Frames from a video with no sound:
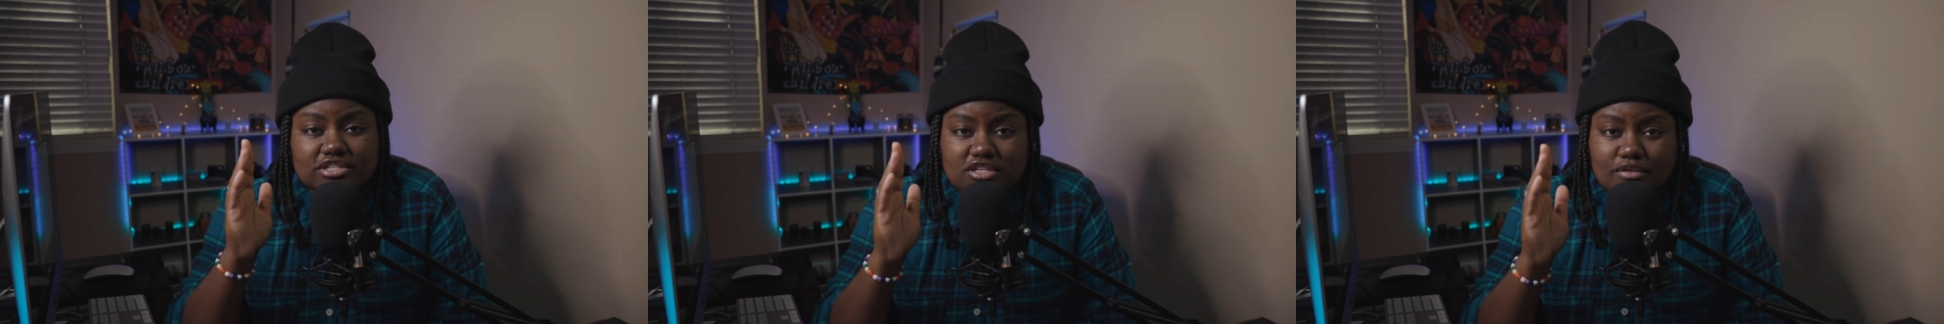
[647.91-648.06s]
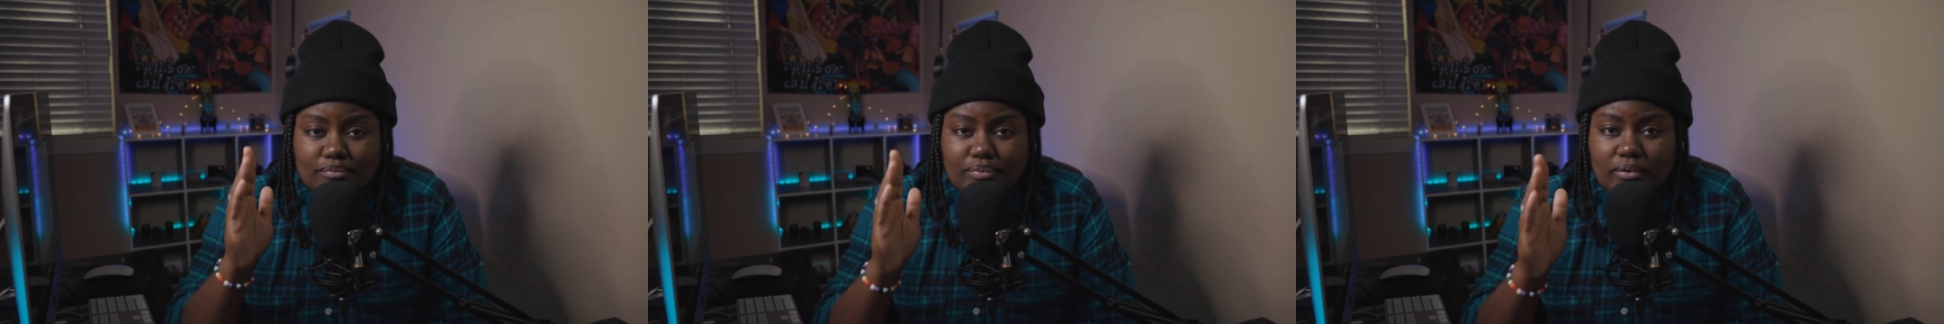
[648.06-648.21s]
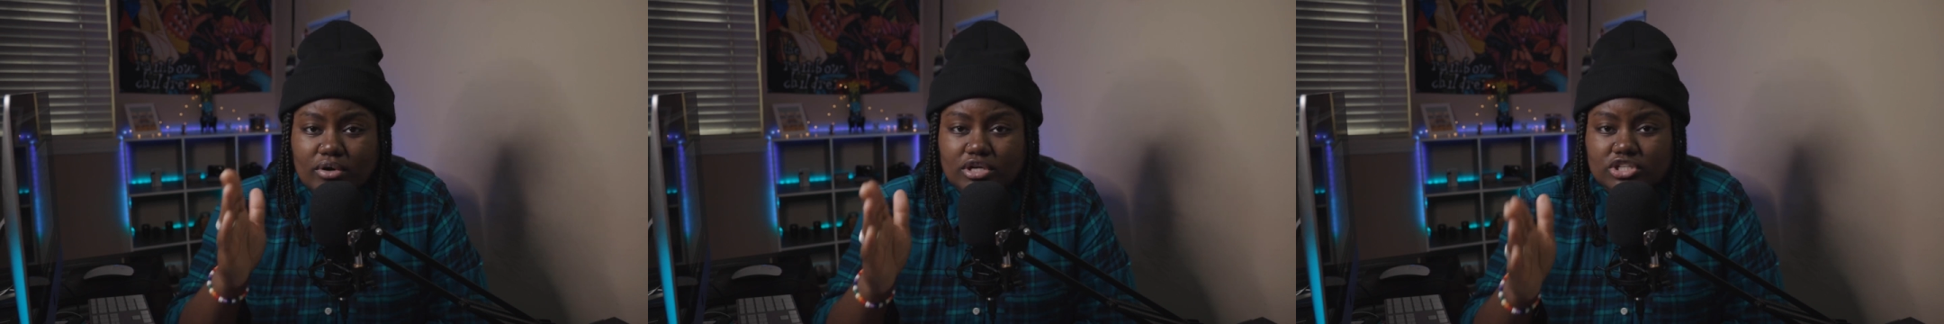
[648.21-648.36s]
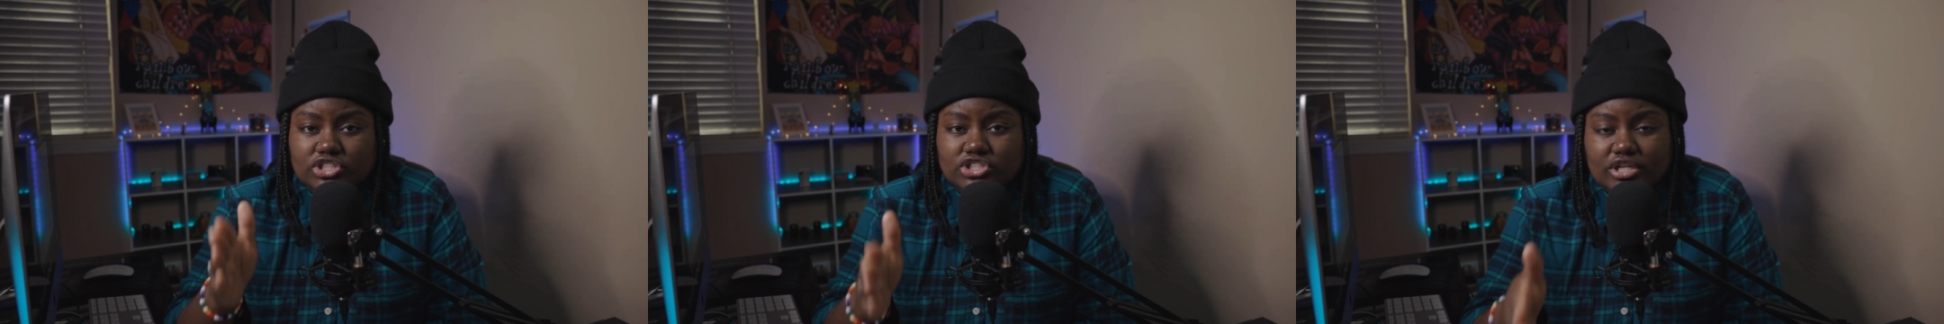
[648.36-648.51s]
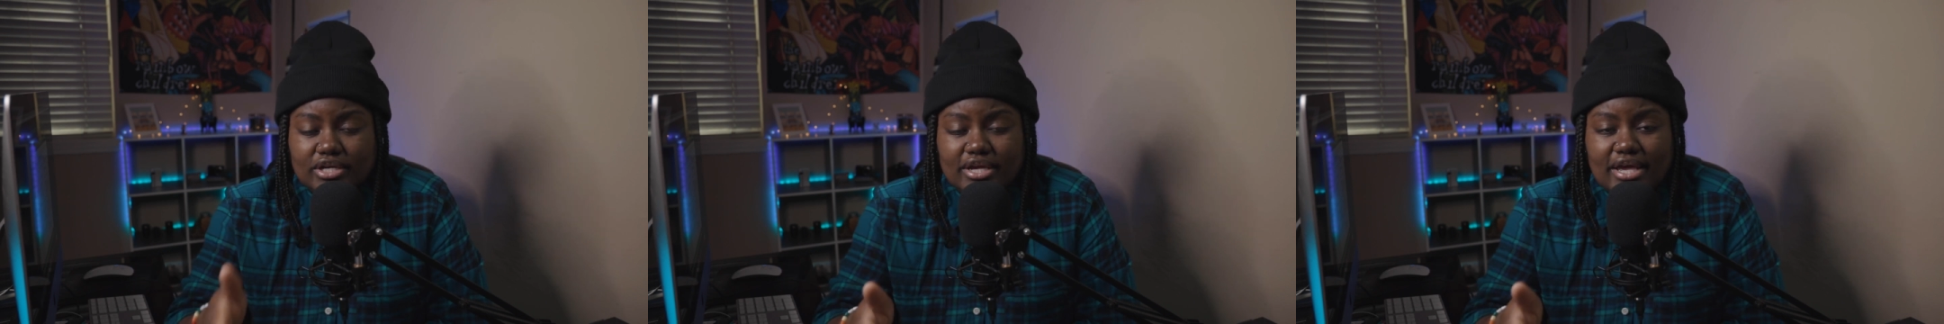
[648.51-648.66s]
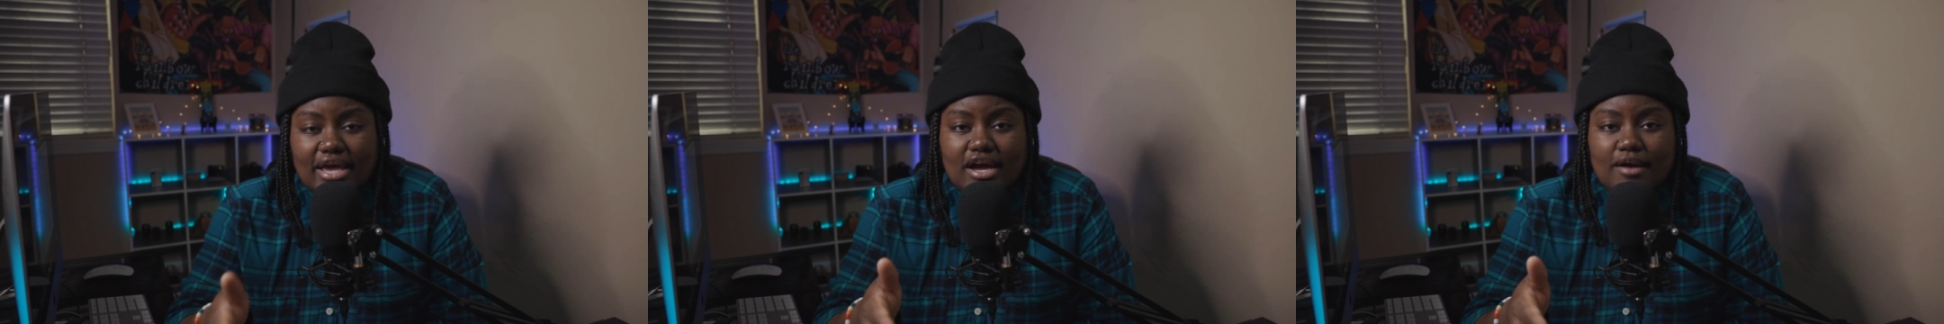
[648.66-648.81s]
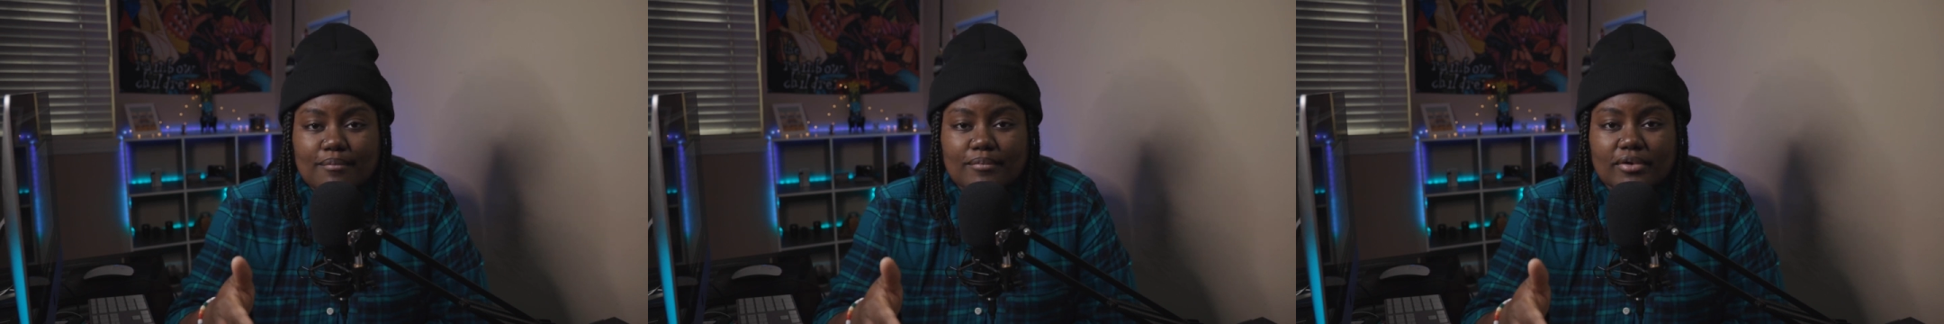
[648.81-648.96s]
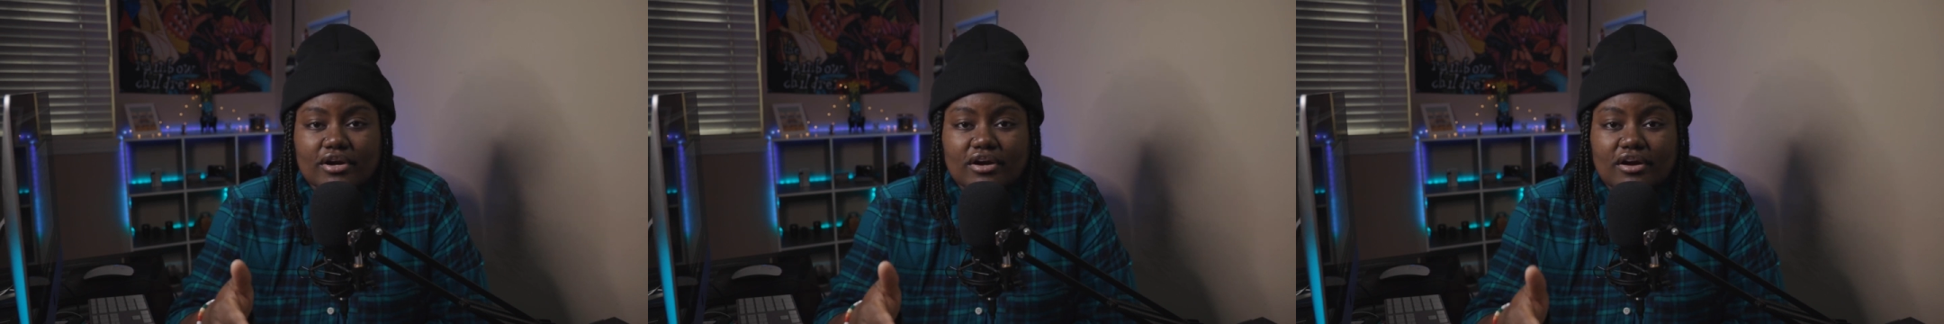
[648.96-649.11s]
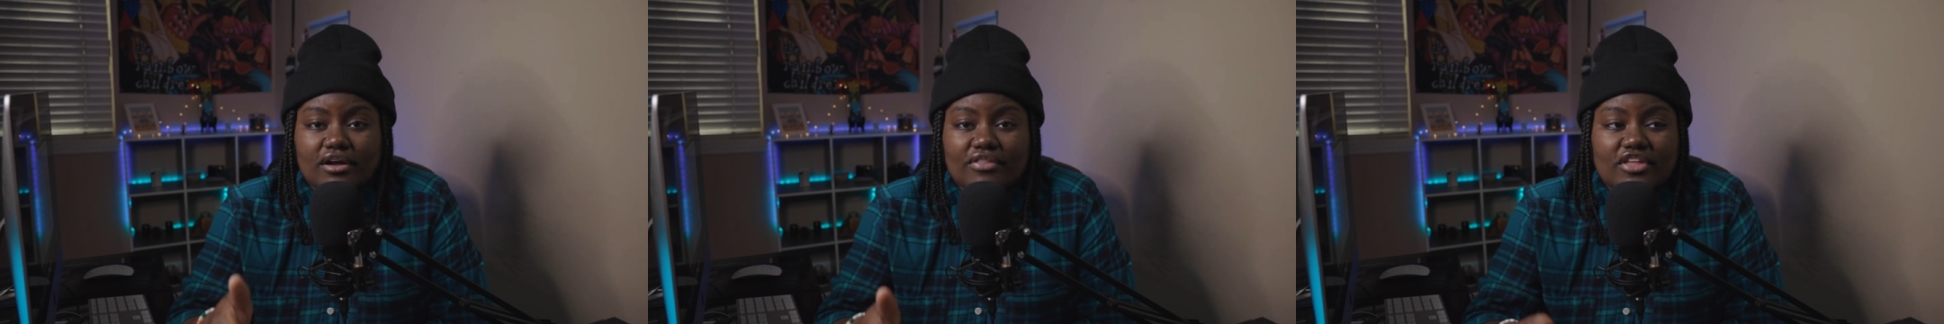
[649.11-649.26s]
support your camera.